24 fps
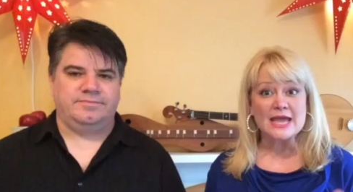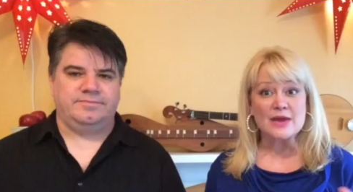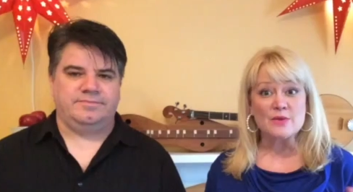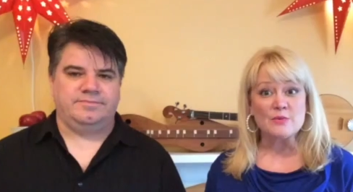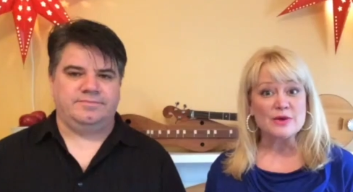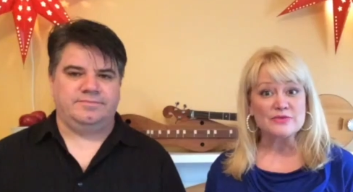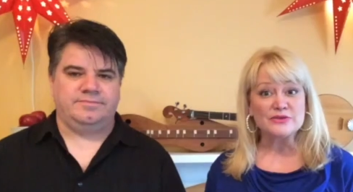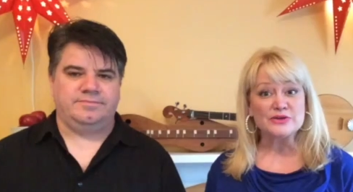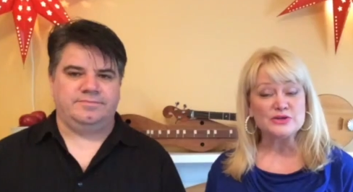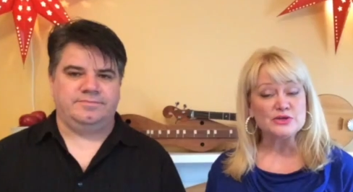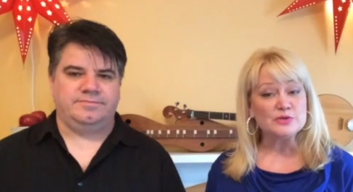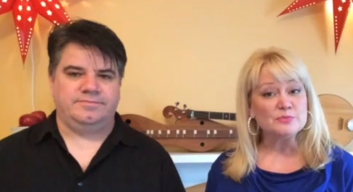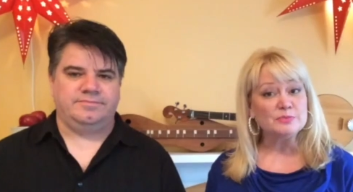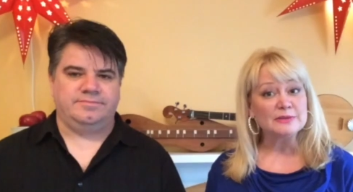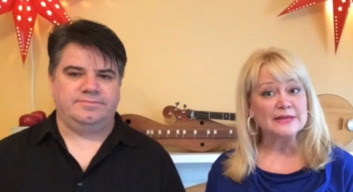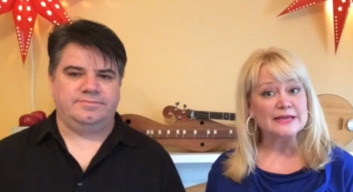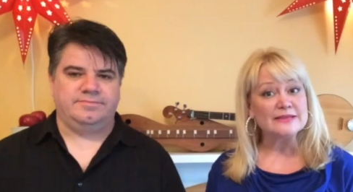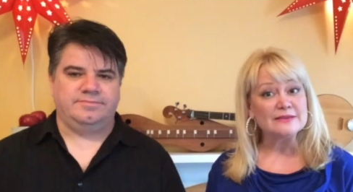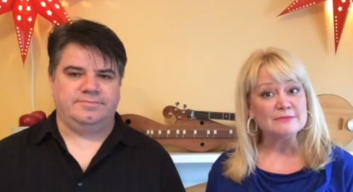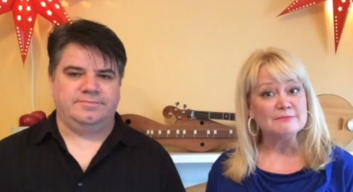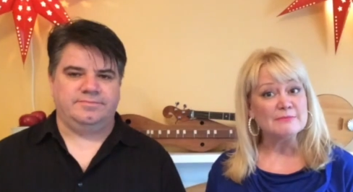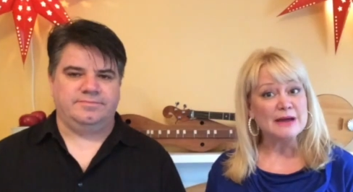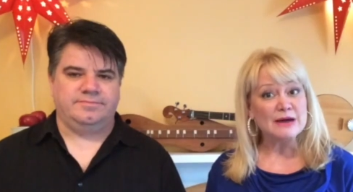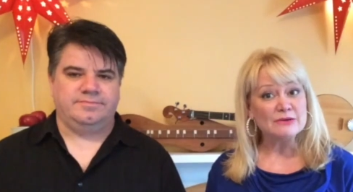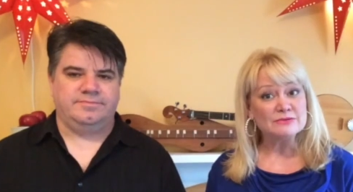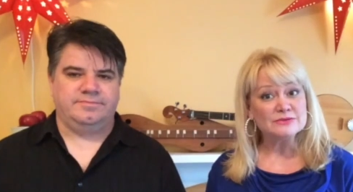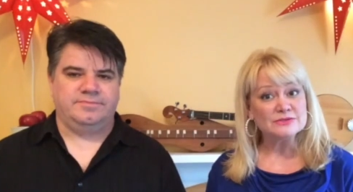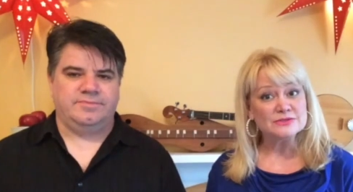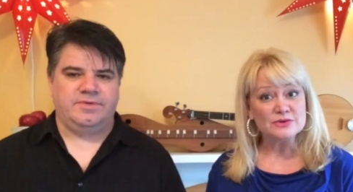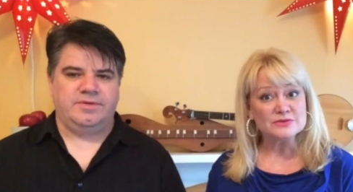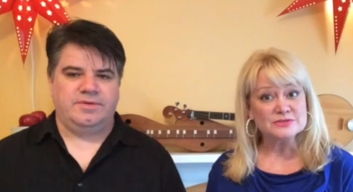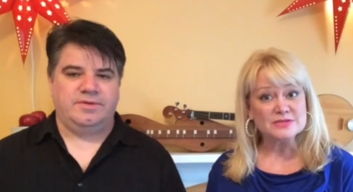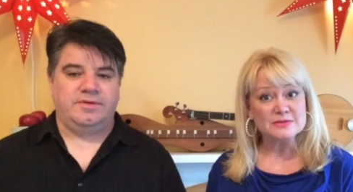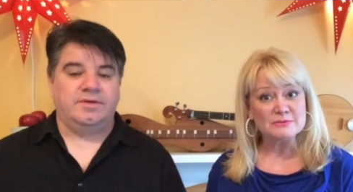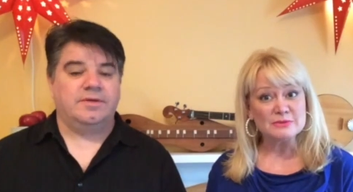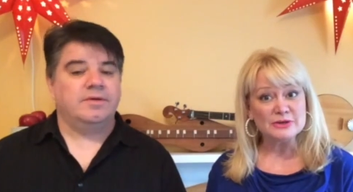Speaker 1: Whether you play the mountain
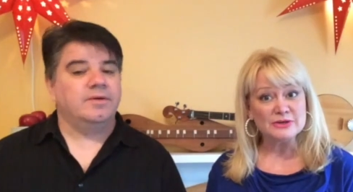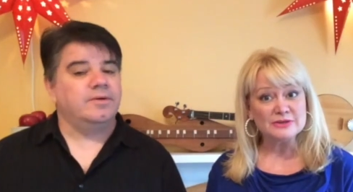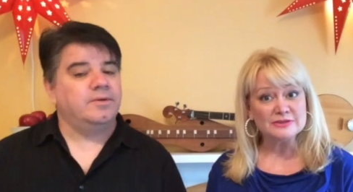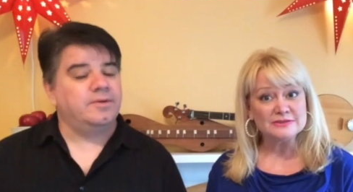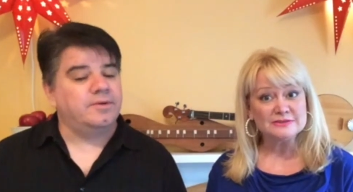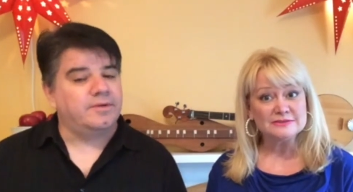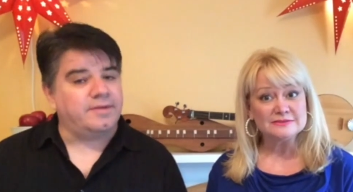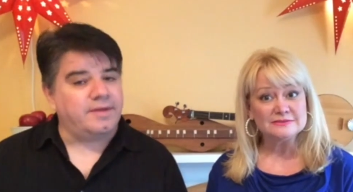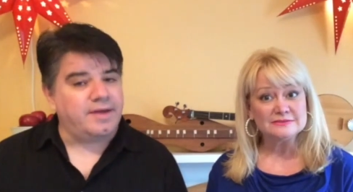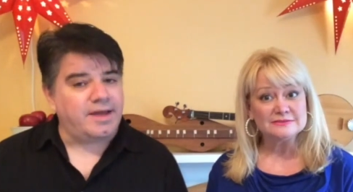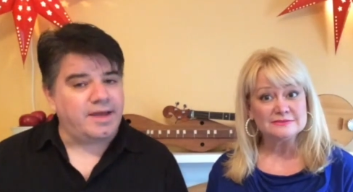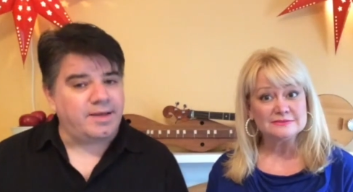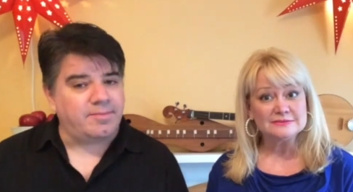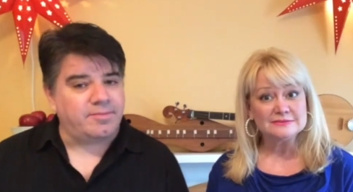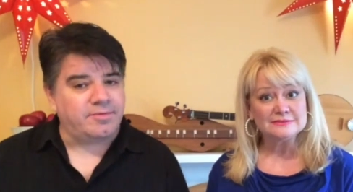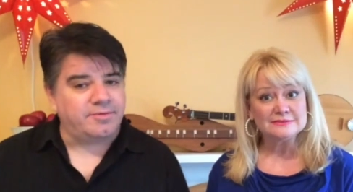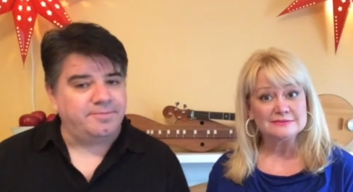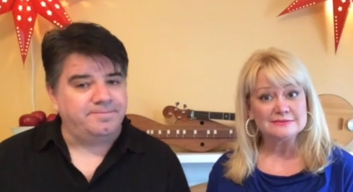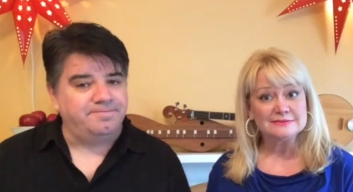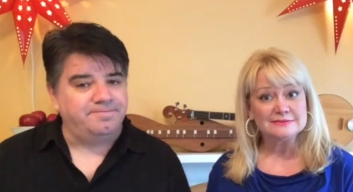dulcimer, or the hammer,